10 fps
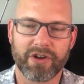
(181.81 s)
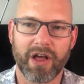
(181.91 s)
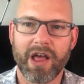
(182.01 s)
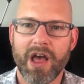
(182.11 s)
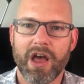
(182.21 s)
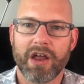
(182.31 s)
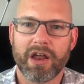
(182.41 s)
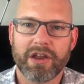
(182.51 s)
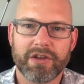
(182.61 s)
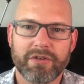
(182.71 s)
and all.
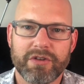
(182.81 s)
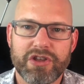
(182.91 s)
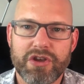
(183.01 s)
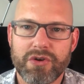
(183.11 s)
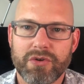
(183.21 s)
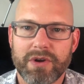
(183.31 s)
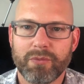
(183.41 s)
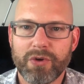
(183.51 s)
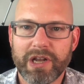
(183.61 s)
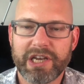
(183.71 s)
You
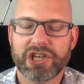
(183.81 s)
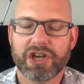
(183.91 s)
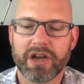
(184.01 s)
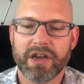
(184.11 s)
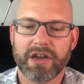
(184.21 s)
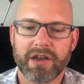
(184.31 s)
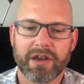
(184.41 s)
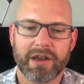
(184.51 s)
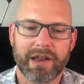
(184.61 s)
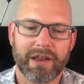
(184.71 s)
really shouldn't.
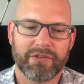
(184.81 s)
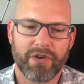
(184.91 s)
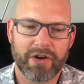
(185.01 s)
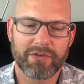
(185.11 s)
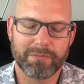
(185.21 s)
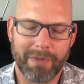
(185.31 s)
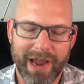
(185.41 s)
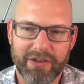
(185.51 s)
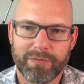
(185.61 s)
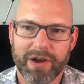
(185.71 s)
As far as my
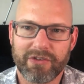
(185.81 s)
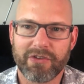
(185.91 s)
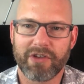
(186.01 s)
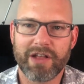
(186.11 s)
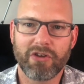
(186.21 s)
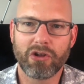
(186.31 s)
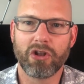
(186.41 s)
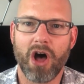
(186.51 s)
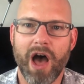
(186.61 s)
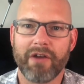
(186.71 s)
experience is, it's a
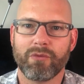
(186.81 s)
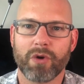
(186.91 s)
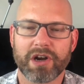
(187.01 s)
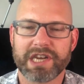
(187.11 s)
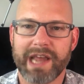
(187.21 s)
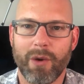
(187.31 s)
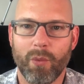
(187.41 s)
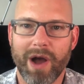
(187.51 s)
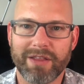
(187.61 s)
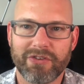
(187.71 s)
lot of work to get
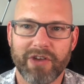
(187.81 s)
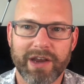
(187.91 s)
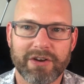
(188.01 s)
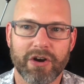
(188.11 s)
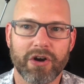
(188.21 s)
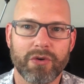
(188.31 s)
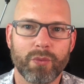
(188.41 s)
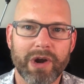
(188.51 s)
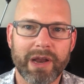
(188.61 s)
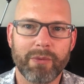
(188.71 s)
one site to earn
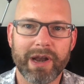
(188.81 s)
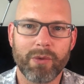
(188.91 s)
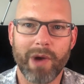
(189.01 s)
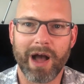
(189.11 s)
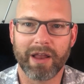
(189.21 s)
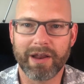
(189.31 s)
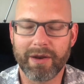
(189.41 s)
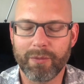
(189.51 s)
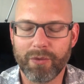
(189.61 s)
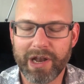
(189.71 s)
really, really well.
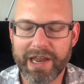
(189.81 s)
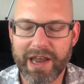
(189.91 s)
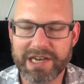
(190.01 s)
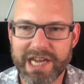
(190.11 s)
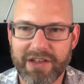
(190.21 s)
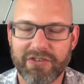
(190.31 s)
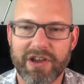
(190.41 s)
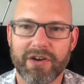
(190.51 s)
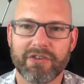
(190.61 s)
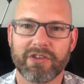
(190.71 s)
It takes
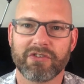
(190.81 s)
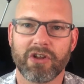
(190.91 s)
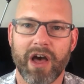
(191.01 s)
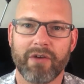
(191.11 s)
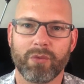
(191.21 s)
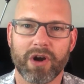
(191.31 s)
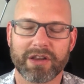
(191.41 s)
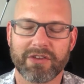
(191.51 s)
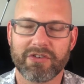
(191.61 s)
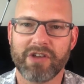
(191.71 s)
years. It's a lot of
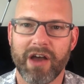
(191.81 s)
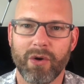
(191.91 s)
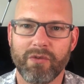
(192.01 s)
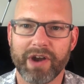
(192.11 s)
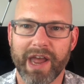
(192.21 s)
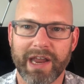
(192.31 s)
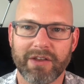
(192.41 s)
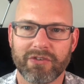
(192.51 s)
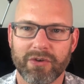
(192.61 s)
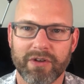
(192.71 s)
work. This is not
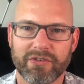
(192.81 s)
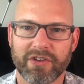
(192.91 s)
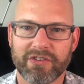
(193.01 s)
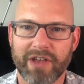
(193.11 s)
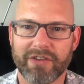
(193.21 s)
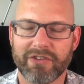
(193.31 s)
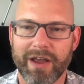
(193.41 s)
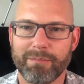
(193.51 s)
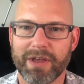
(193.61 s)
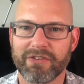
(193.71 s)
overnight sort of success
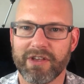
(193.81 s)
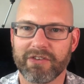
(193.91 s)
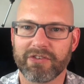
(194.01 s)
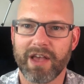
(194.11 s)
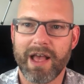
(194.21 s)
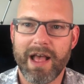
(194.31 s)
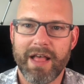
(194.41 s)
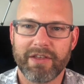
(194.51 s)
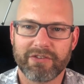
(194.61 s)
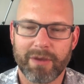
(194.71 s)
type business.
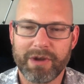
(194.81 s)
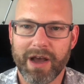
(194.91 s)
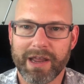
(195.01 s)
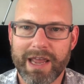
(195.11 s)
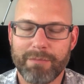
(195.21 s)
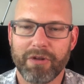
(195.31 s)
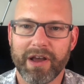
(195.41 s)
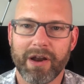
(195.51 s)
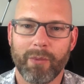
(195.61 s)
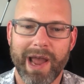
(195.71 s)
It's something you got to keep
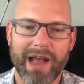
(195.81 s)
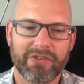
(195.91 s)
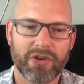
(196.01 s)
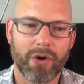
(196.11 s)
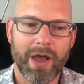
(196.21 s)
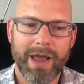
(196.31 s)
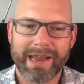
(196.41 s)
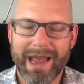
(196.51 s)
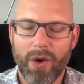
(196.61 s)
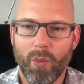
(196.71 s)
plugging away at. So
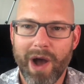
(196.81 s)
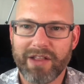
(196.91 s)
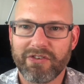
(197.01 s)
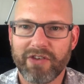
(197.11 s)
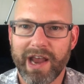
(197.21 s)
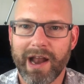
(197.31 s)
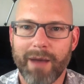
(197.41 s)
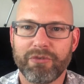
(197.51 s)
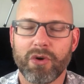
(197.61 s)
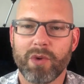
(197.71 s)
get one site
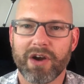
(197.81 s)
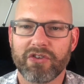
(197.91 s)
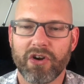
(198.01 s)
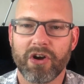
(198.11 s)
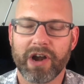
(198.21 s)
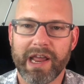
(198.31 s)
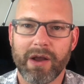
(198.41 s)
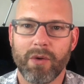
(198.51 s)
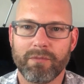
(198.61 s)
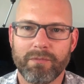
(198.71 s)
up to where it's
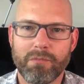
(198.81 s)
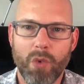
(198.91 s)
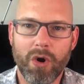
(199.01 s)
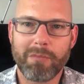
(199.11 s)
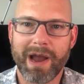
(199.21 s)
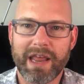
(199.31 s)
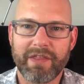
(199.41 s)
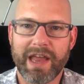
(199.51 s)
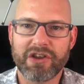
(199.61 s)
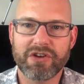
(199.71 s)
earning more money
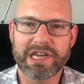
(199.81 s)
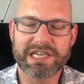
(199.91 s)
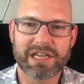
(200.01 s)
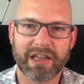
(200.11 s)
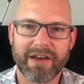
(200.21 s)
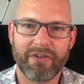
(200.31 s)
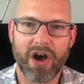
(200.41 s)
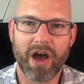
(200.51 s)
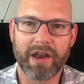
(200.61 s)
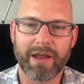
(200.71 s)
than you need to live
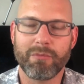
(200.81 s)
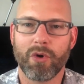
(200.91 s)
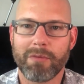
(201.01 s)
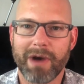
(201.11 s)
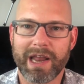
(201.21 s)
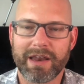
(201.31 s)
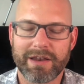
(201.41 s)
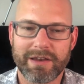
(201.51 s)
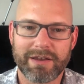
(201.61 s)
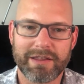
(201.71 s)
on and more money
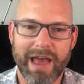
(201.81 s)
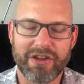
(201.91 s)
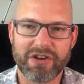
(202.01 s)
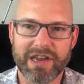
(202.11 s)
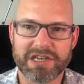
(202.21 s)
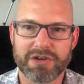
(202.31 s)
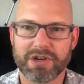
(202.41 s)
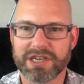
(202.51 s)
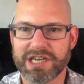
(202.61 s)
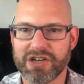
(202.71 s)
that you need to
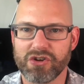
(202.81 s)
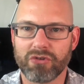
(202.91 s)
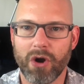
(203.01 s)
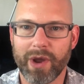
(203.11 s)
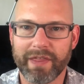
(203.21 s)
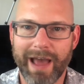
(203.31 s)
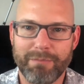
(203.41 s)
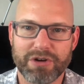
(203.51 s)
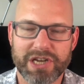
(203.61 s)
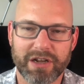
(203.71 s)
continue growing
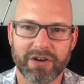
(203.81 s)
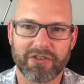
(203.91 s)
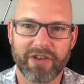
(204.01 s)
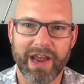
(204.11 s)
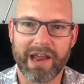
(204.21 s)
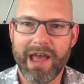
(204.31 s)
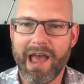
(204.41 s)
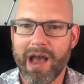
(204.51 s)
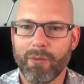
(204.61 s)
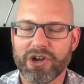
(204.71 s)
that particular site.
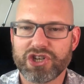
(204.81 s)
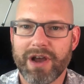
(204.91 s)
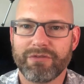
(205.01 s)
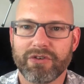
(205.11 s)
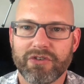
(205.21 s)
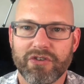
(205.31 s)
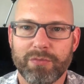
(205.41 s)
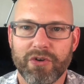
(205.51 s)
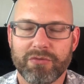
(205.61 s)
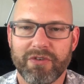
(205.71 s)
And once you have those
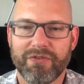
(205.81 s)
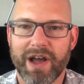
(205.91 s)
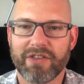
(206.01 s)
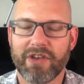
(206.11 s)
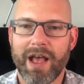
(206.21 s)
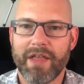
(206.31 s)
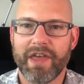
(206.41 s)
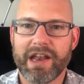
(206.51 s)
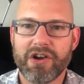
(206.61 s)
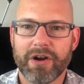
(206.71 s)
disposable funds,
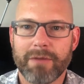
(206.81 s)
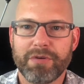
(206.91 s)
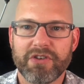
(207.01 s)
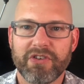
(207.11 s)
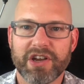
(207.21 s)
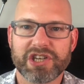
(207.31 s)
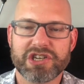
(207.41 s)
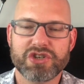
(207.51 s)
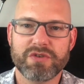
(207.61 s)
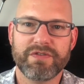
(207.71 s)
then you're in a
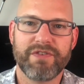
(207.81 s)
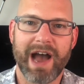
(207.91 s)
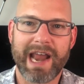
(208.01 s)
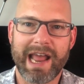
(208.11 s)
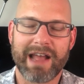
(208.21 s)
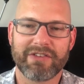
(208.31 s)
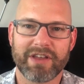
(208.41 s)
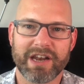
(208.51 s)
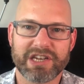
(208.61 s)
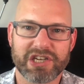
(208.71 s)
position to finance
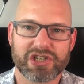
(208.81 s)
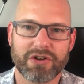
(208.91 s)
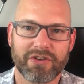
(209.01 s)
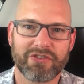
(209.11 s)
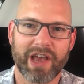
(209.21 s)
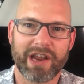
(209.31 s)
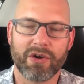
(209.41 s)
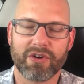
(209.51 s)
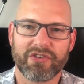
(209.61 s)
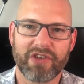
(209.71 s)
an additional
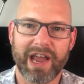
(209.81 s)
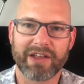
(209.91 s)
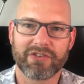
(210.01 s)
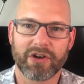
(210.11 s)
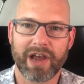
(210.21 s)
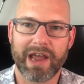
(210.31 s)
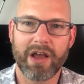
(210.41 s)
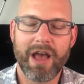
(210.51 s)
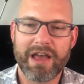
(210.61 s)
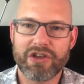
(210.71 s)
site or sites.
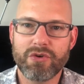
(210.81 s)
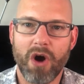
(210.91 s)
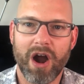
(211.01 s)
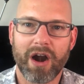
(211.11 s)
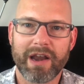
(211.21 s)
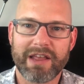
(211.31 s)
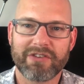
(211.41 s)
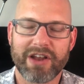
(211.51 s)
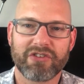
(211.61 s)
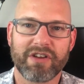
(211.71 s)
Okay, you are
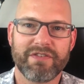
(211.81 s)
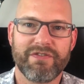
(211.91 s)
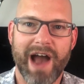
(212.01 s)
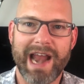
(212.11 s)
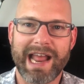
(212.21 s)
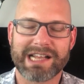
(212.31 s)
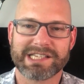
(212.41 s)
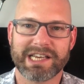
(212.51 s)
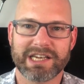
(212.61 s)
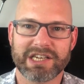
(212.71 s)
essentially
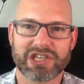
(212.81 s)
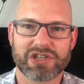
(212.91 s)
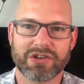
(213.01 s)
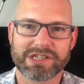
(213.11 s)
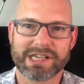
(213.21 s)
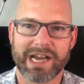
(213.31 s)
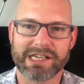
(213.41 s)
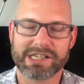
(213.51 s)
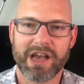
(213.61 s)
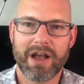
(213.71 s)
financing additional
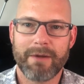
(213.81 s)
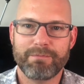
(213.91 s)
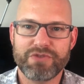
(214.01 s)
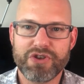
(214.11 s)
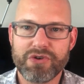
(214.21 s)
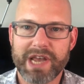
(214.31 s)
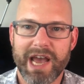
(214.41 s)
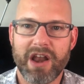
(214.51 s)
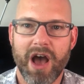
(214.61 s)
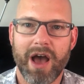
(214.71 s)
sites. You
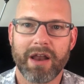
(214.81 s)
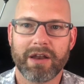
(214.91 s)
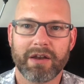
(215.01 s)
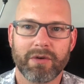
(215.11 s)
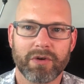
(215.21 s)
cannot